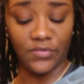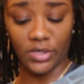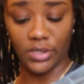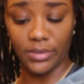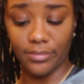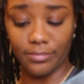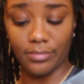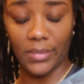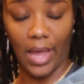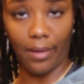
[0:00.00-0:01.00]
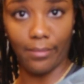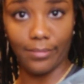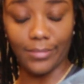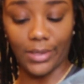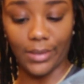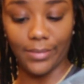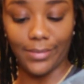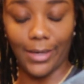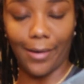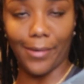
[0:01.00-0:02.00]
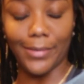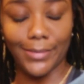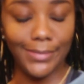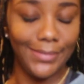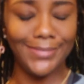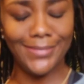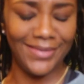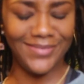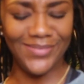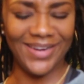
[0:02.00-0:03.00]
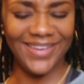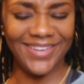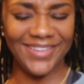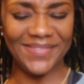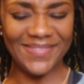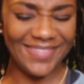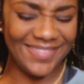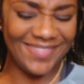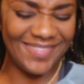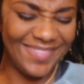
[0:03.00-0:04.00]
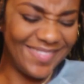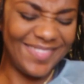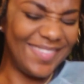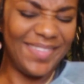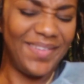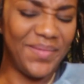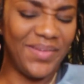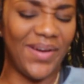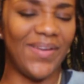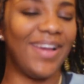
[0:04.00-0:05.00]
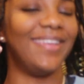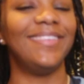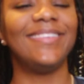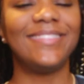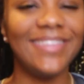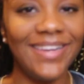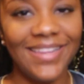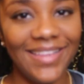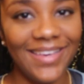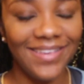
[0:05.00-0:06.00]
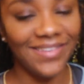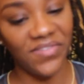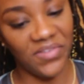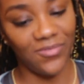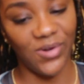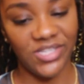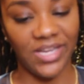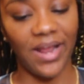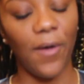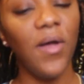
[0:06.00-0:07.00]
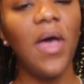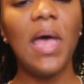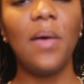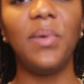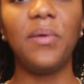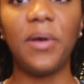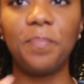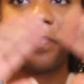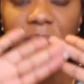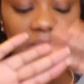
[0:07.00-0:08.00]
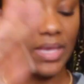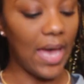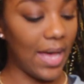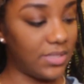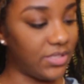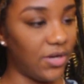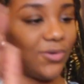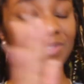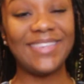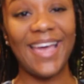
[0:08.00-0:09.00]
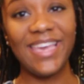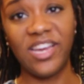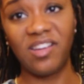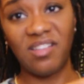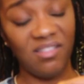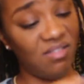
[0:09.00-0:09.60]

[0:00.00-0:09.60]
for Bay Up, but you know, what are you gonna do? You'll be all right. You can see it in the link if you wanna check it out. But anyway, yeah, so tight here,